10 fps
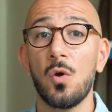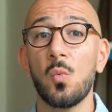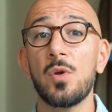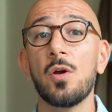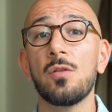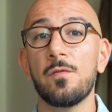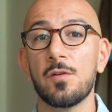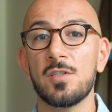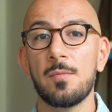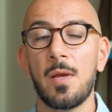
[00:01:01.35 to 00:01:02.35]
We know the
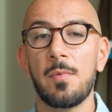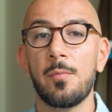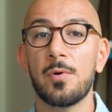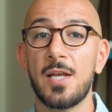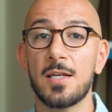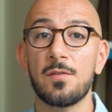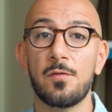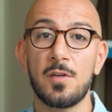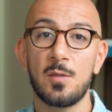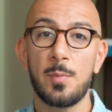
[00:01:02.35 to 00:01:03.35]
First Amendment protects
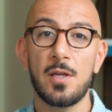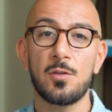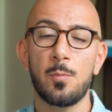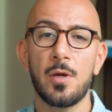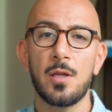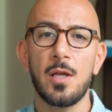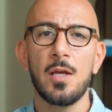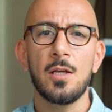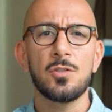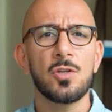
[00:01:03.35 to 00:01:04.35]
free speech, but
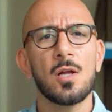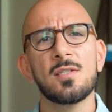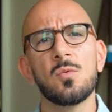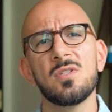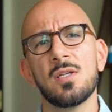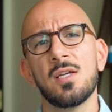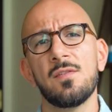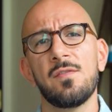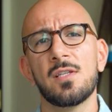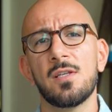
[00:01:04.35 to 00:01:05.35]
Johnson wasn't
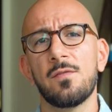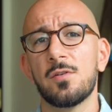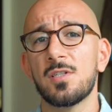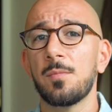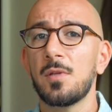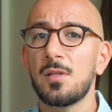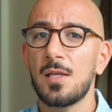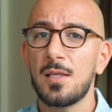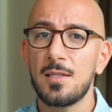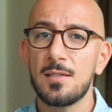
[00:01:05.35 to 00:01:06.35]
convicted for something
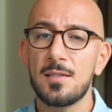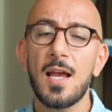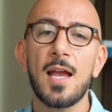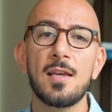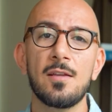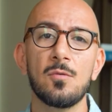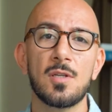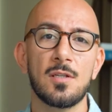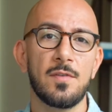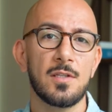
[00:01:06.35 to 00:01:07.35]
that he said, he was
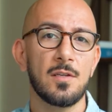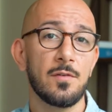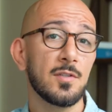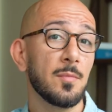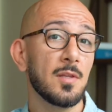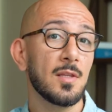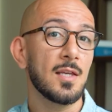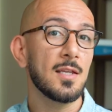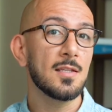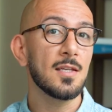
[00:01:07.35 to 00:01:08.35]
convicted for something that
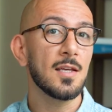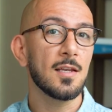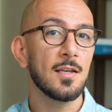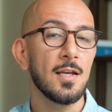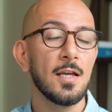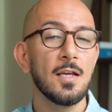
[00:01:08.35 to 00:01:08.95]
he did.